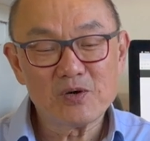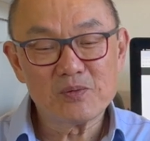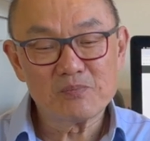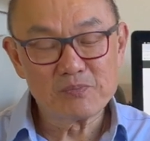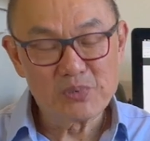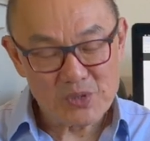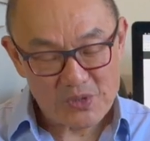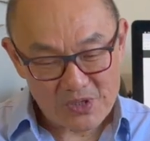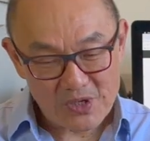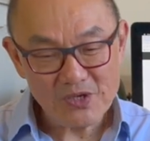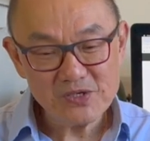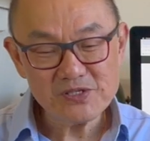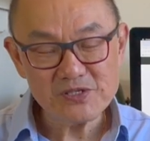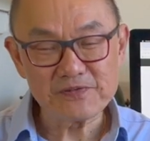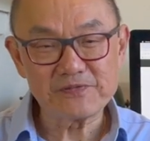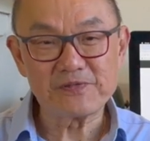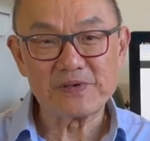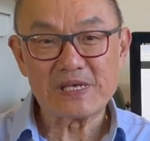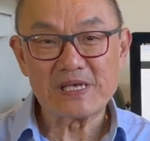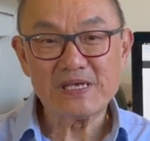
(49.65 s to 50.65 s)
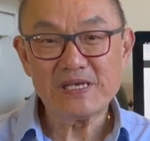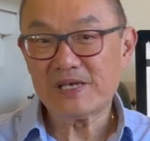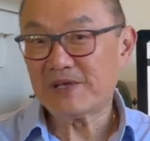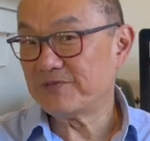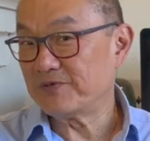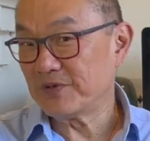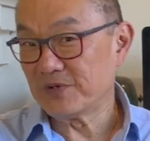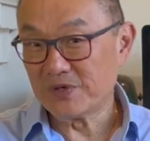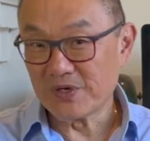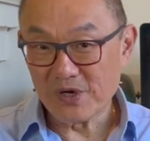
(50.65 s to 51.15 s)
Bootlosophy,
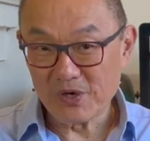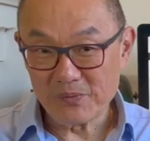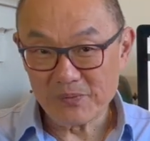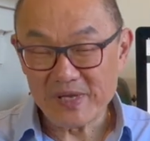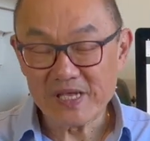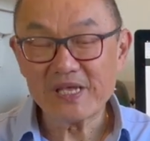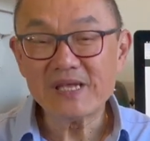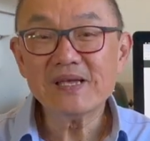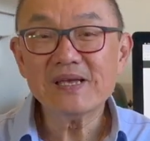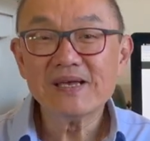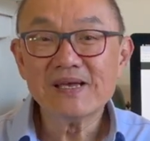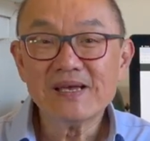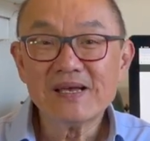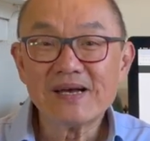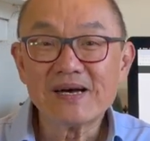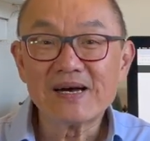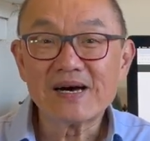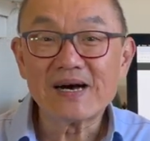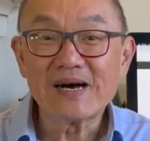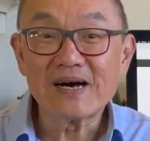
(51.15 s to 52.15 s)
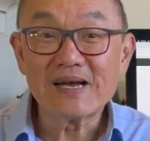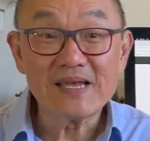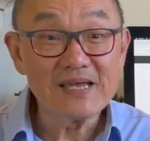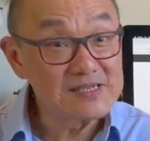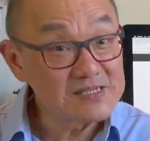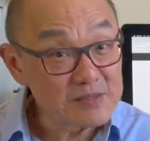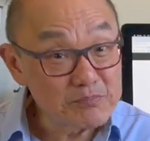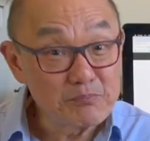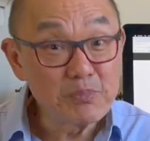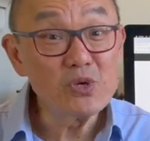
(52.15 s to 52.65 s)
if you know me,
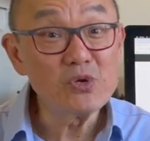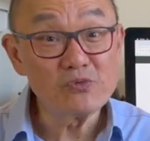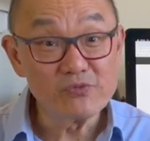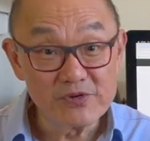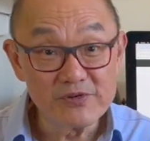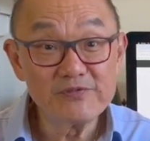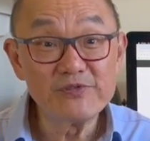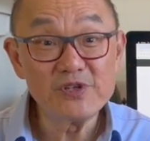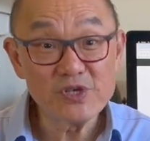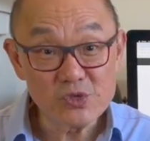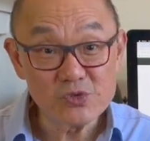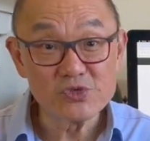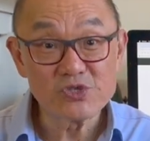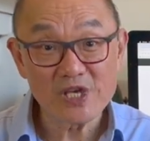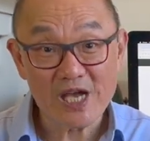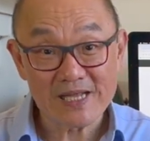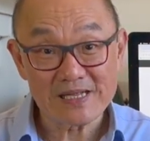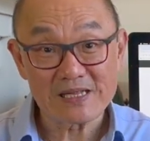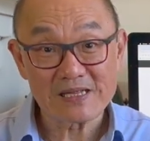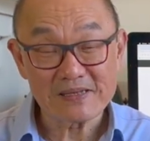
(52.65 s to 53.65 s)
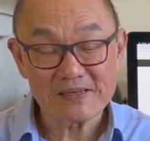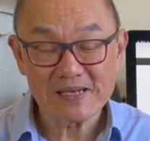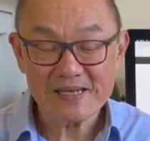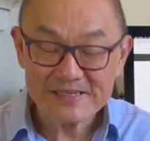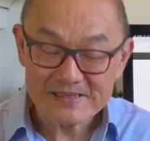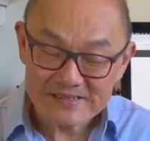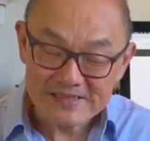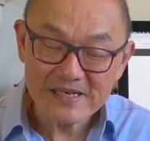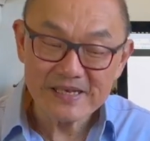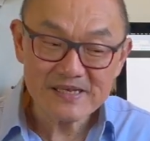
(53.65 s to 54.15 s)
is a boot review channel,
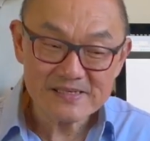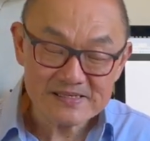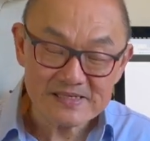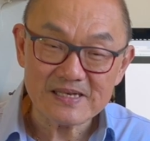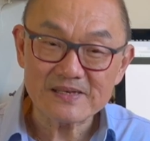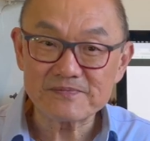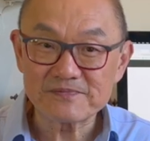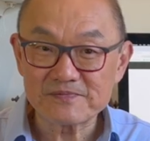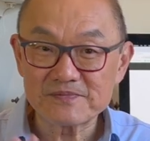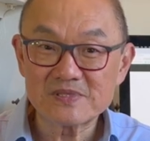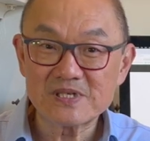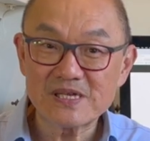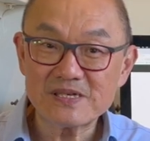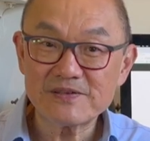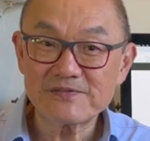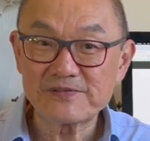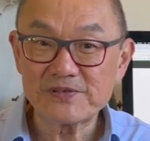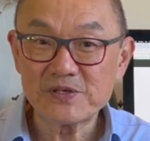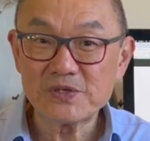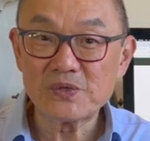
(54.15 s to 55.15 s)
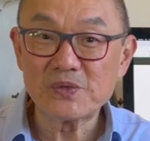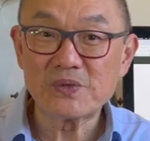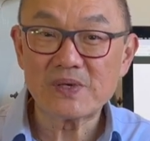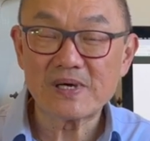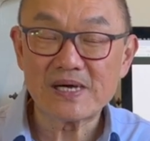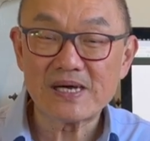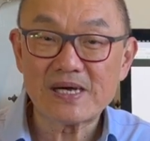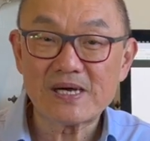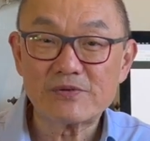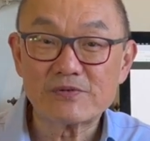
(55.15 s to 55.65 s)
and yes, I've done a few
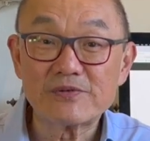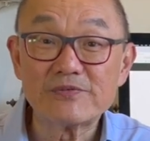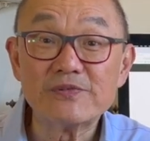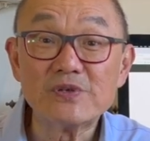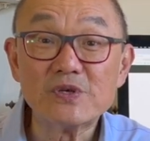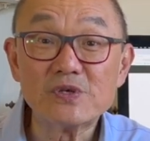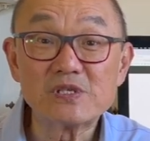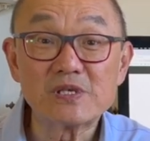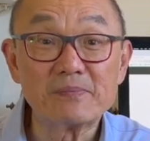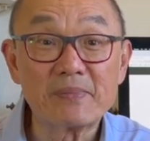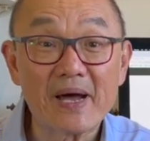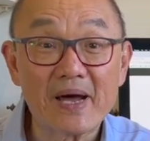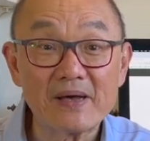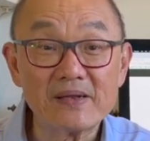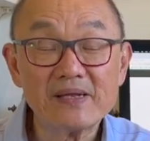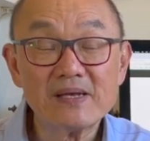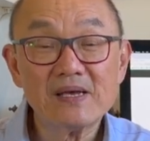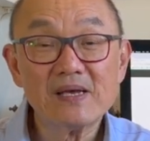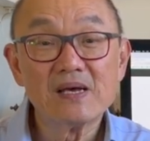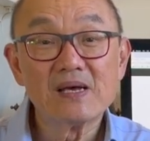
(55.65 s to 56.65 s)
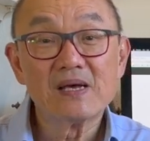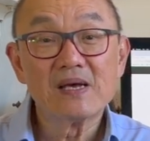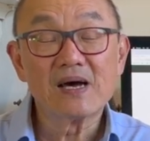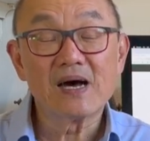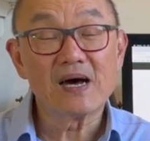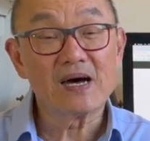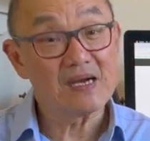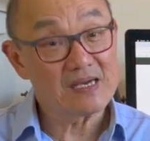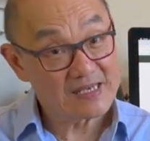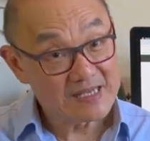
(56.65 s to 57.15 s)
reviews about
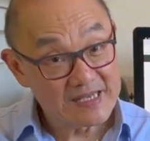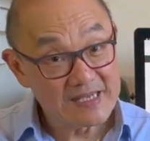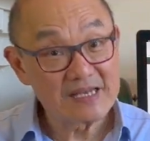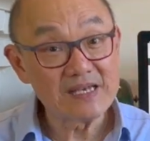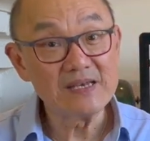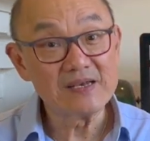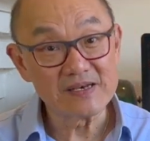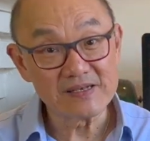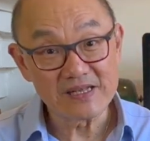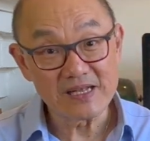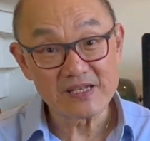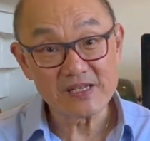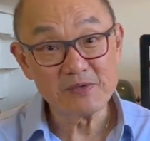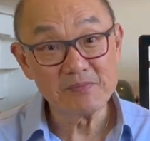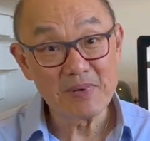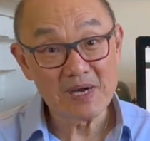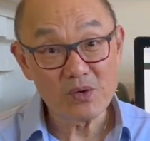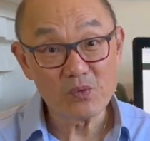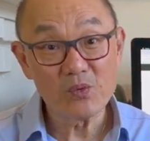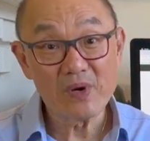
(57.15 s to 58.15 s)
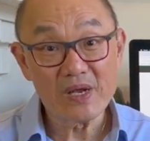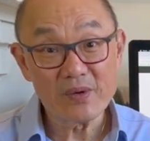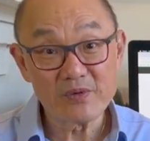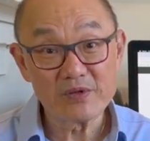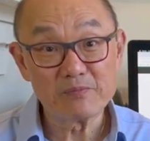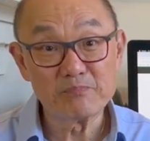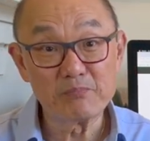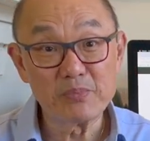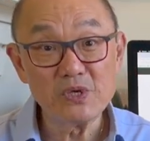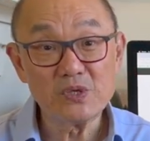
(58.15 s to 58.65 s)
gear that you might wear
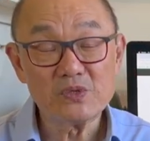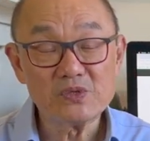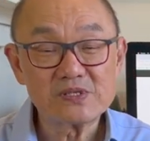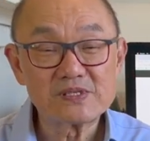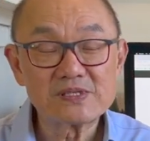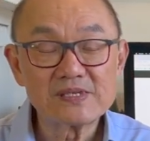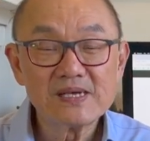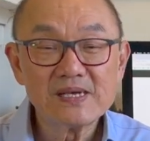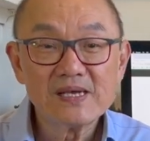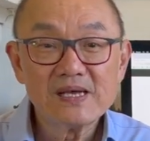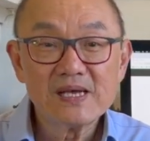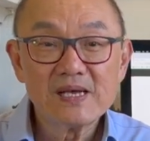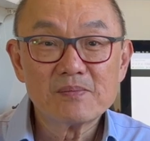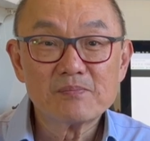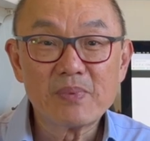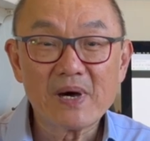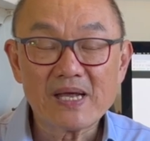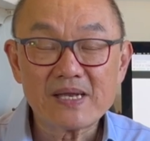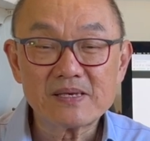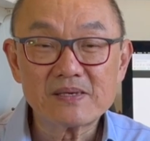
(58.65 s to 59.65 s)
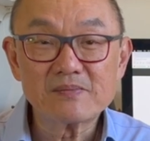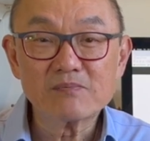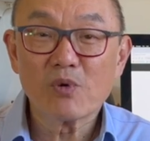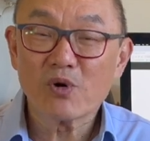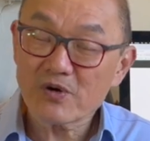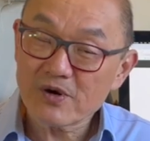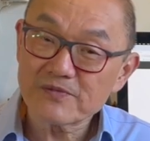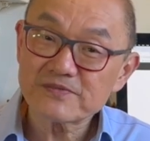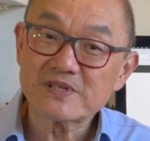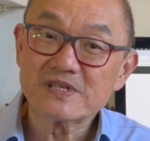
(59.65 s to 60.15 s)
with boots, but
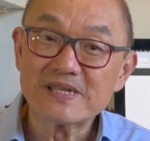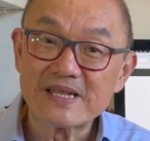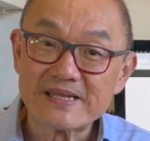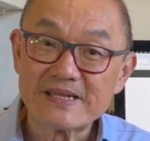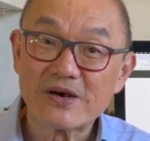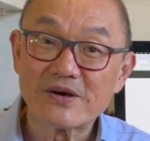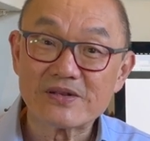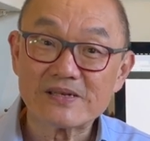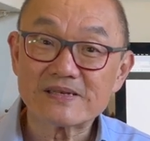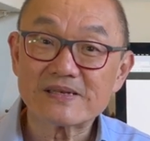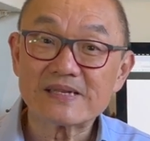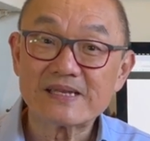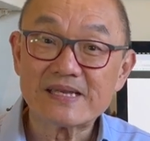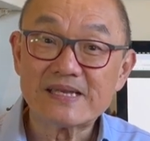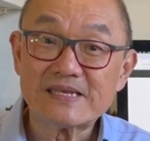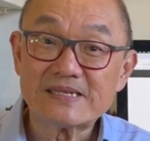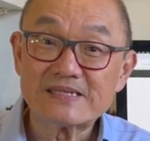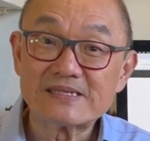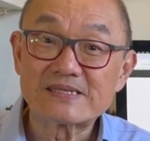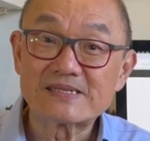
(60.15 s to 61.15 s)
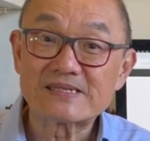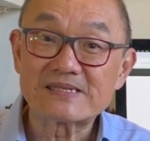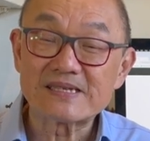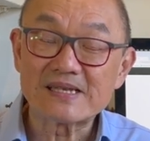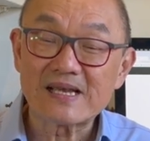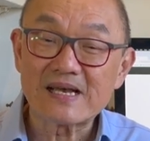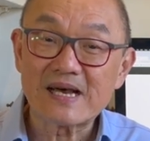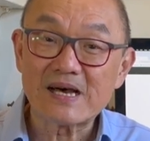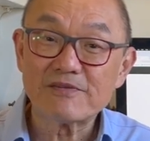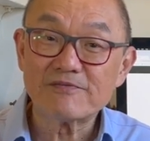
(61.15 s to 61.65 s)
more often than not, it's
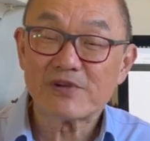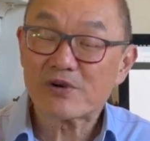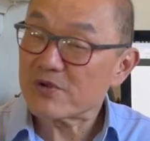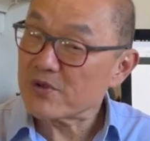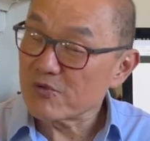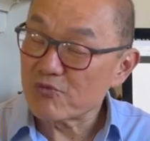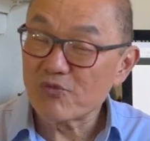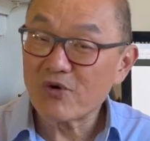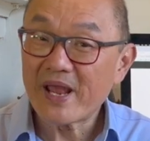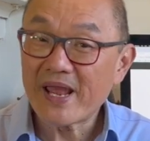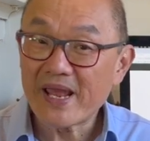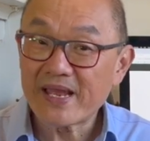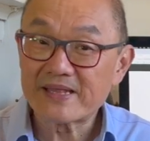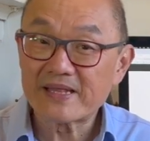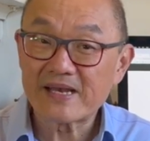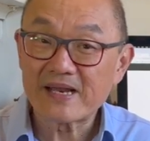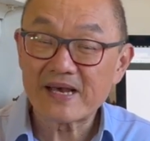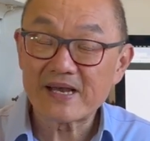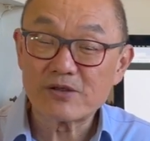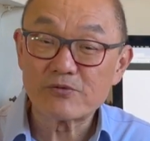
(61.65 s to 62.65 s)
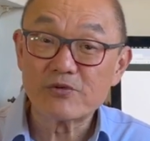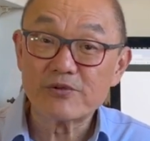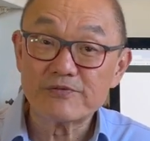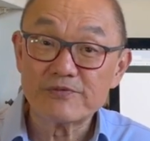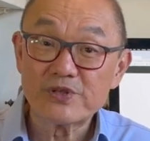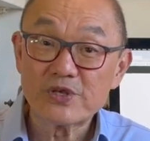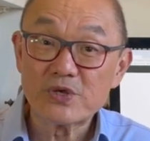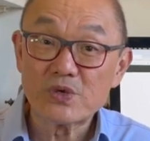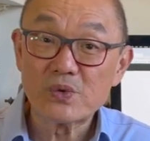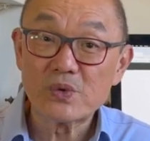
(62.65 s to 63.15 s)
very rare that I
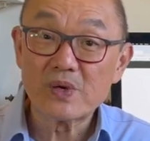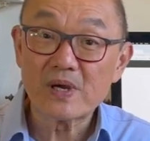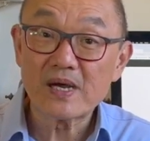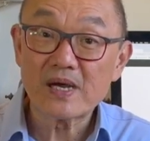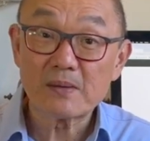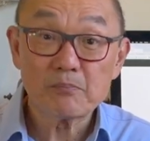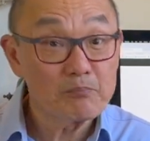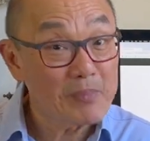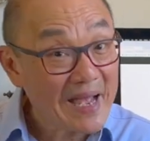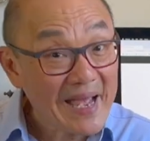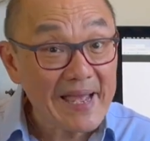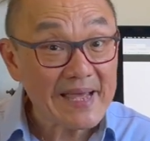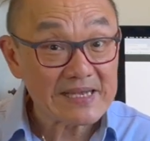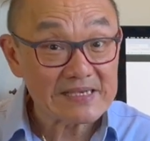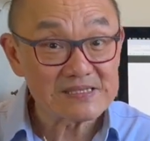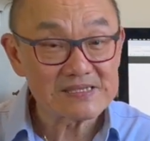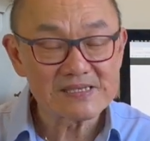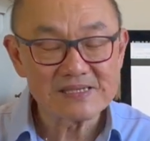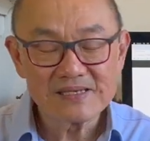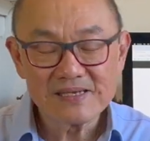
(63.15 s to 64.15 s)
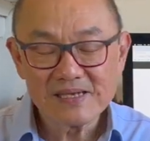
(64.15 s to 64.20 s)
review bags.